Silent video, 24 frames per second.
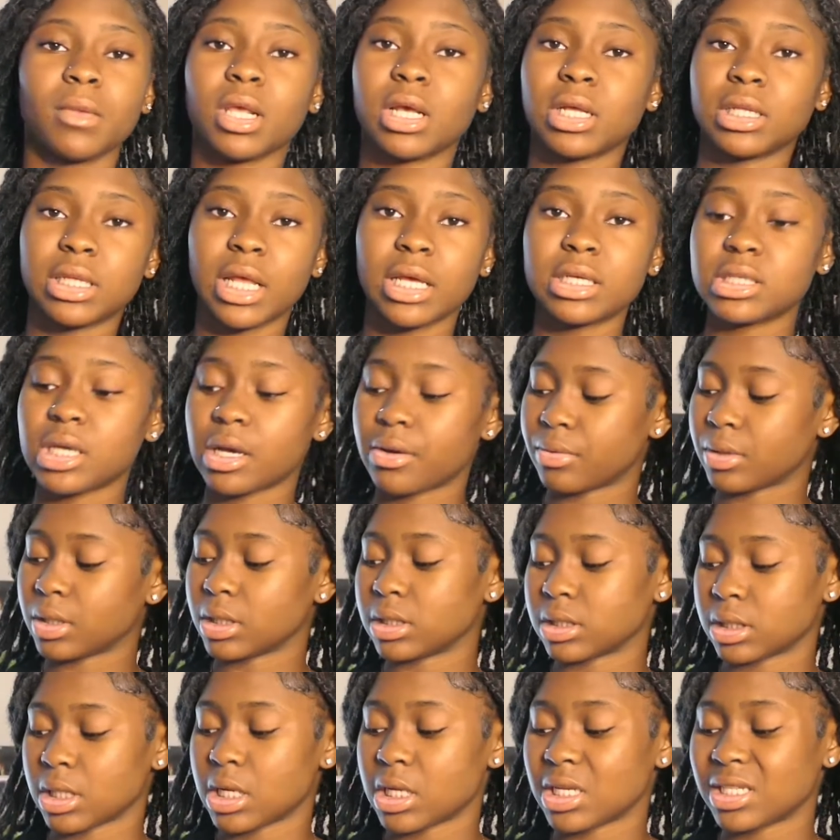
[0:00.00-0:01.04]
that's how it
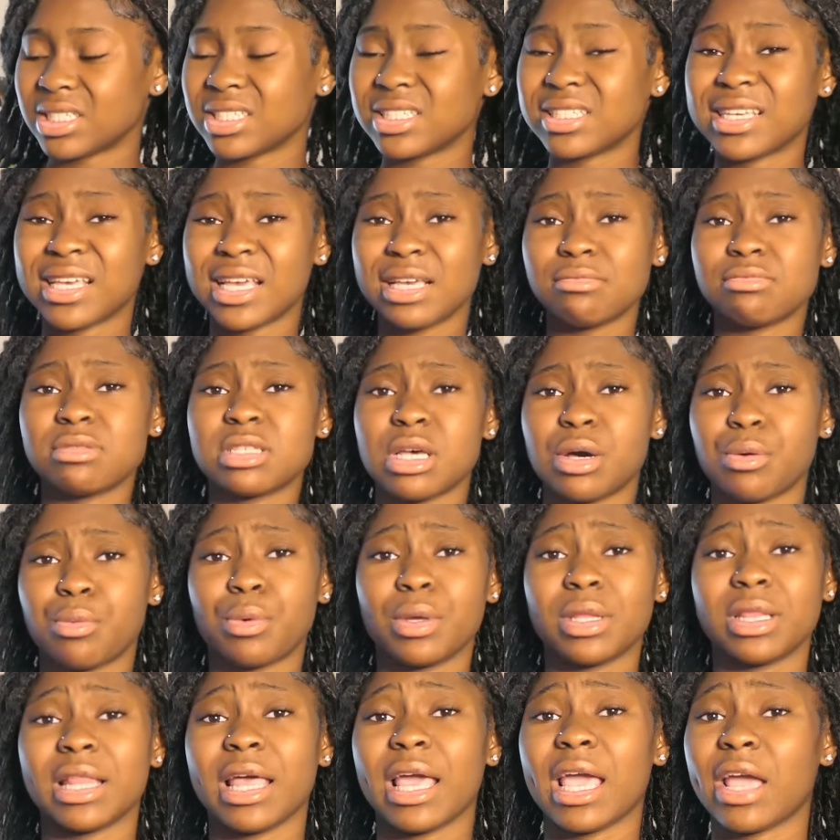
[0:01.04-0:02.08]
is, and it just keeps up
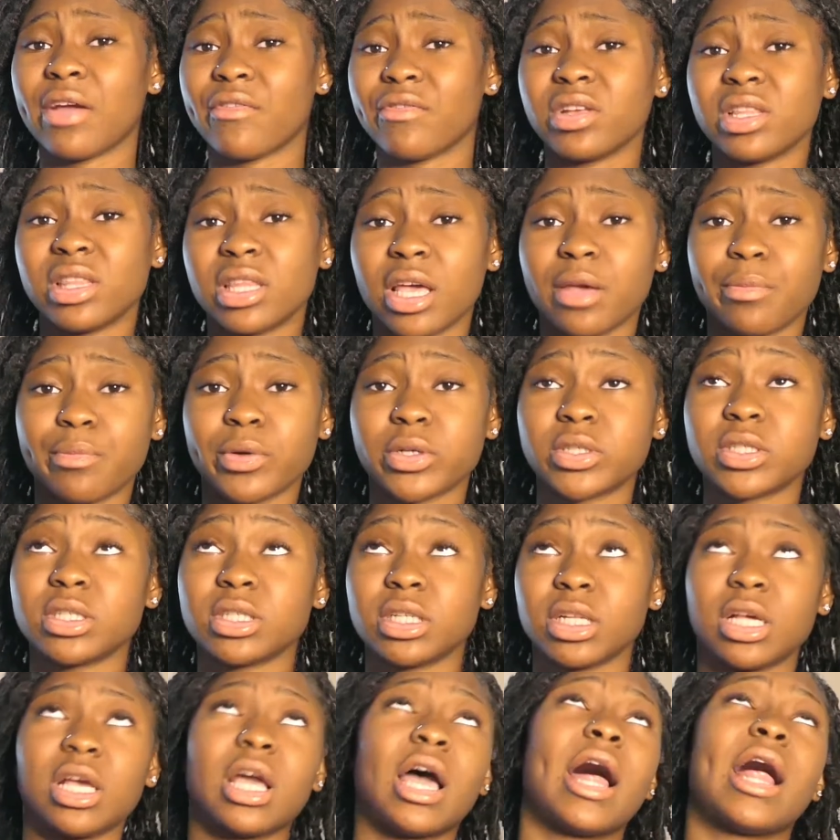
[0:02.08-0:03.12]
with everything.
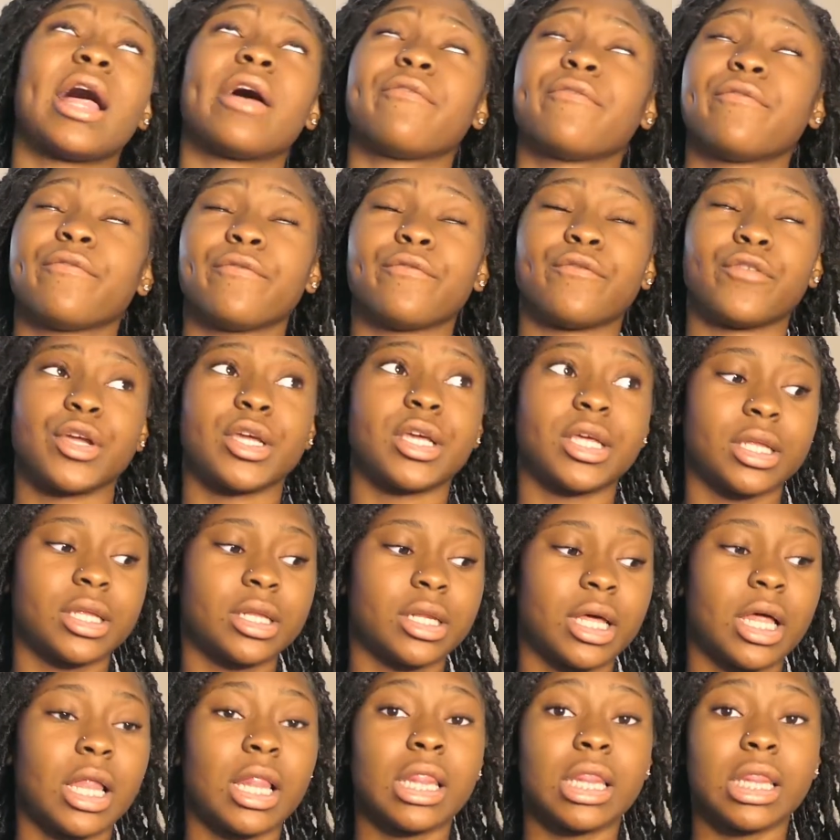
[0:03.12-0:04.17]
Personally, I freaking
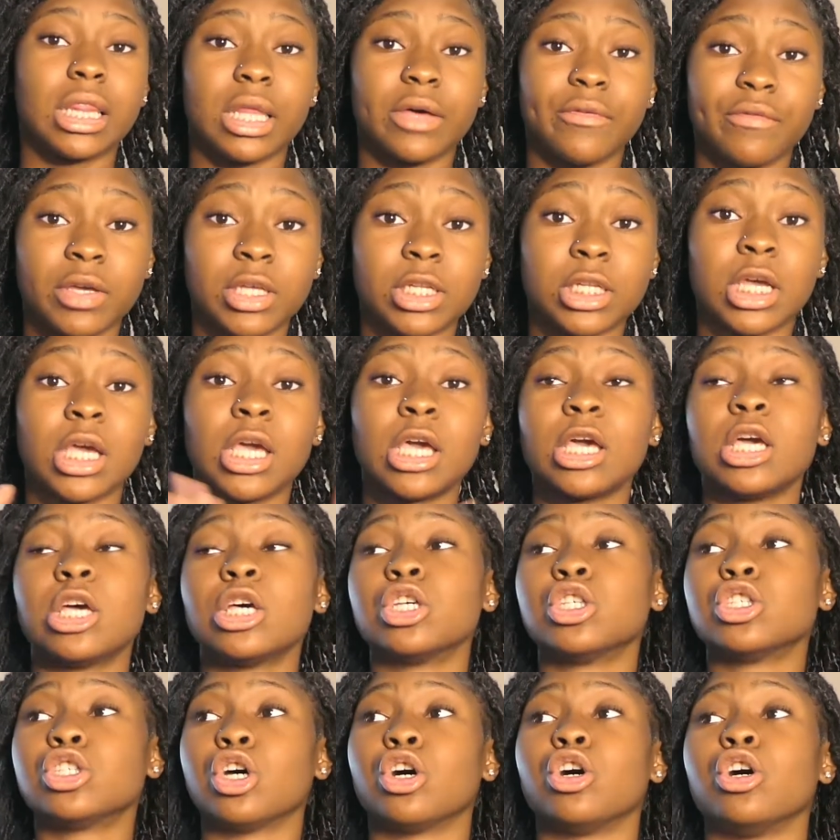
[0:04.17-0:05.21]
love it.
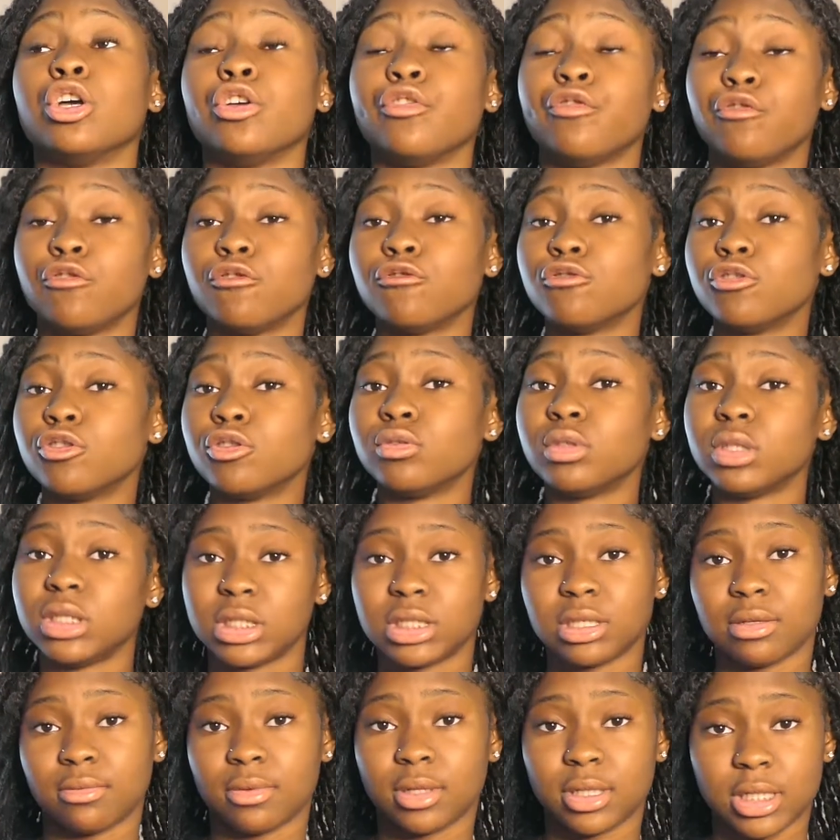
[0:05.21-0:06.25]
So if you do need
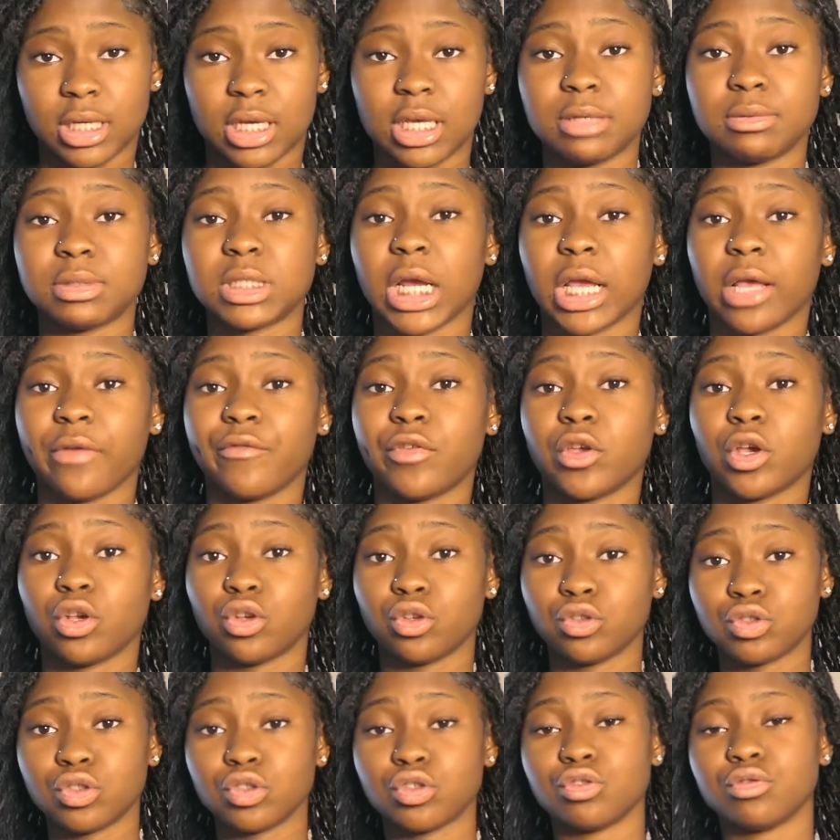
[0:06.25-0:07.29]
something to keep track of your
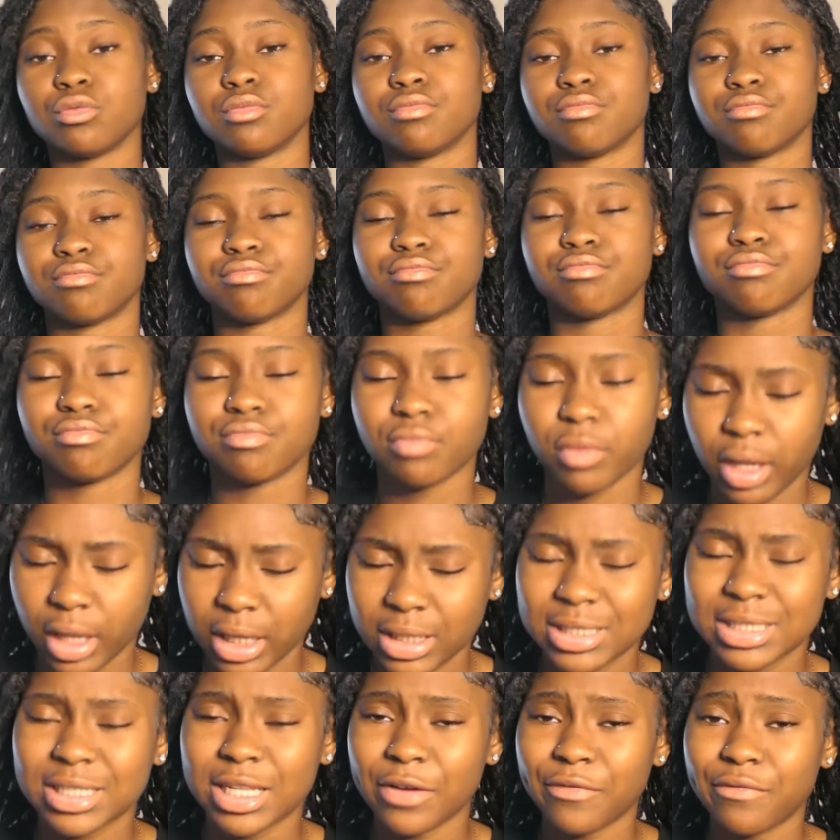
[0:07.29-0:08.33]
YouTube
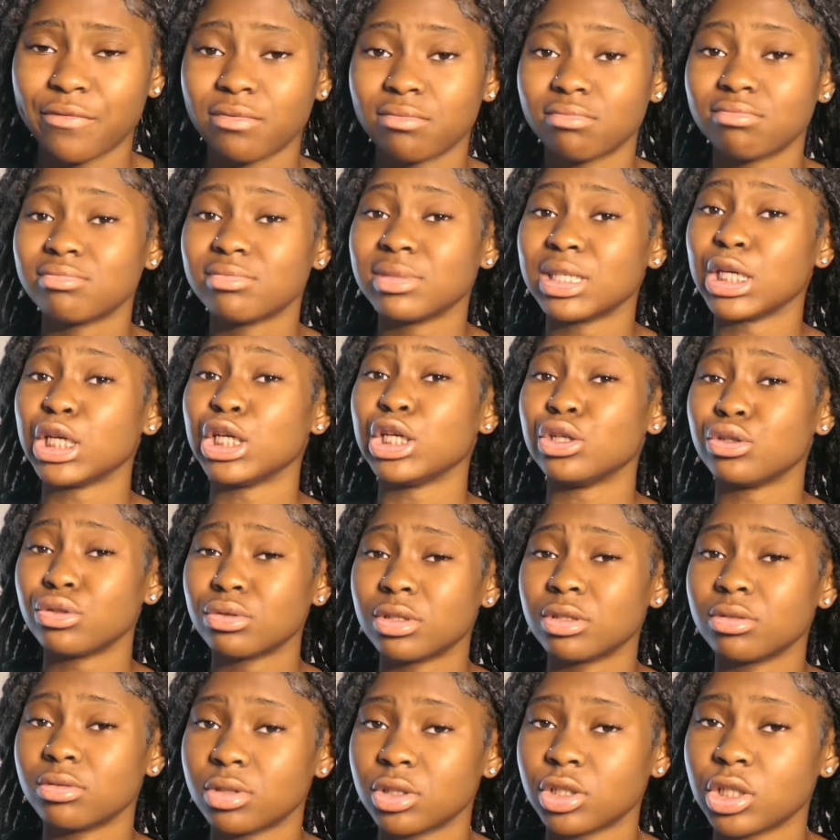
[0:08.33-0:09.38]
stuff,
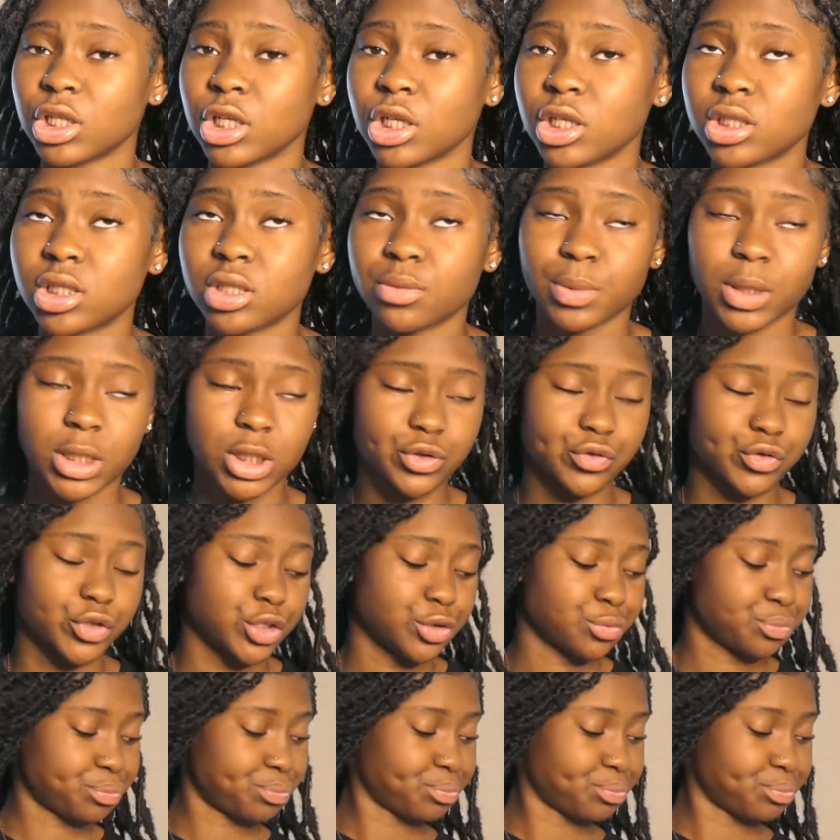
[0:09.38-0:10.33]
YouTube Studio is a place for you.